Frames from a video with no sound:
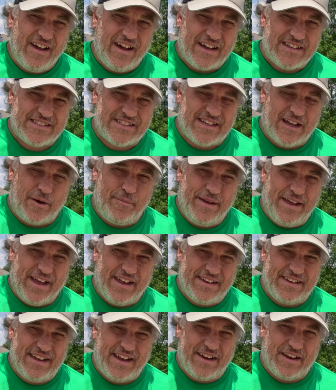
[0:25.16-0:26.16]
the stubby
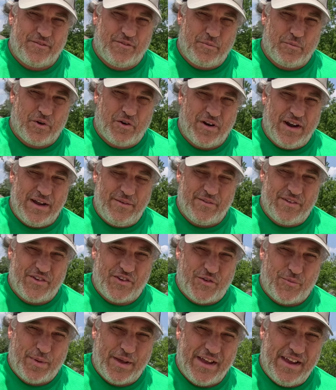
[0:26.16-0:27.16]
antenna from
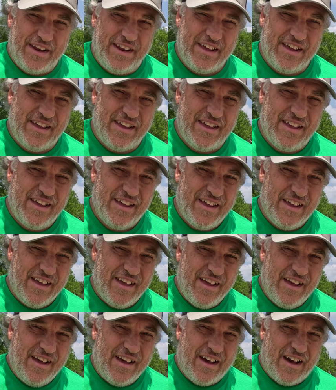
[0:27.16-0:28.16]
Speed.
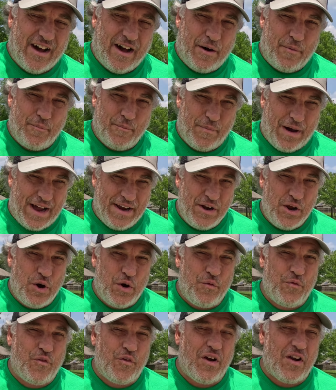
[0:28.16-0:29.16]
I
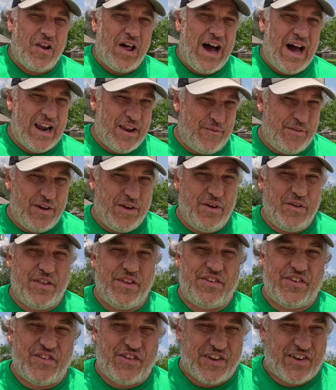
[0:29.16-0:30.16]
know for a lot of you
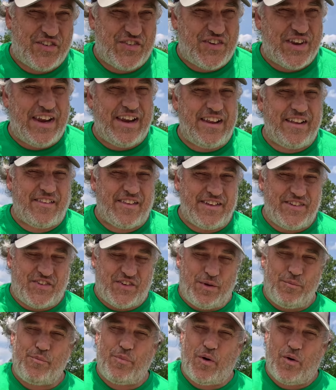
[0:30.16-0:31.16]
this is exceedingly
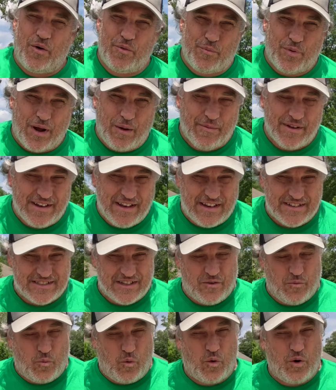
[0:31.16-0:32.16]
simple and probably
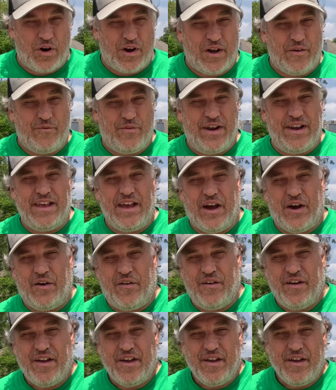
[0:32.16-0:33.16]
doesn't warrant a
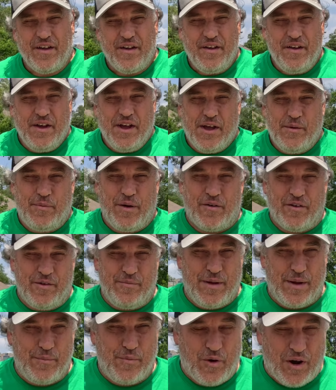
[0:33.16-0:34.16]
video, but
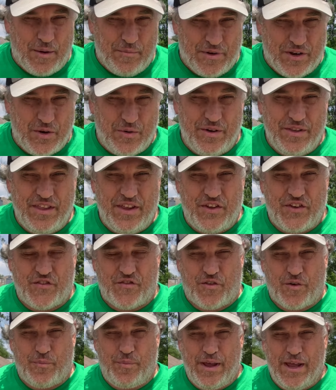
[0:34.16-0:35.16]
remember, I'm doing this
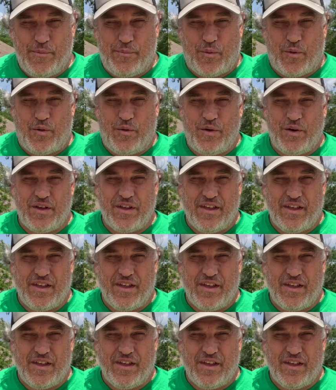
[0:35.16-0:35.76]
for people.